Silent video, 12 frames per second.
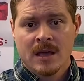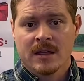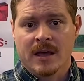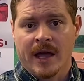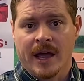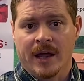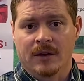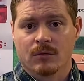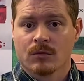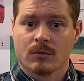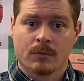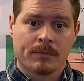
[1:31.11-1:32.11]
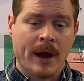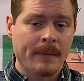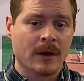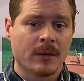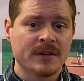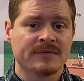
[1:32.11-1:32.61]
And
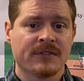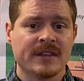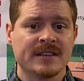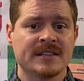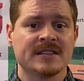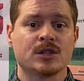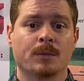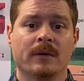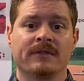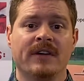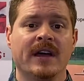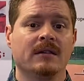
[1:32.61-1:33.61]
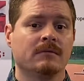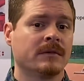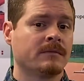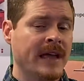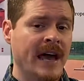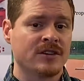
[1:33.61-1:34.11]
primary reason for this is to prevent
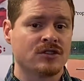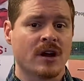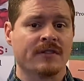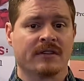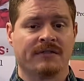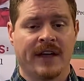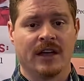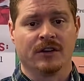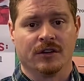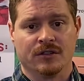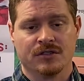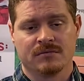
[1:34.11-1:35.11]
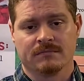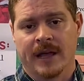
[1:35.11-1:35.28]
catastrophic failures.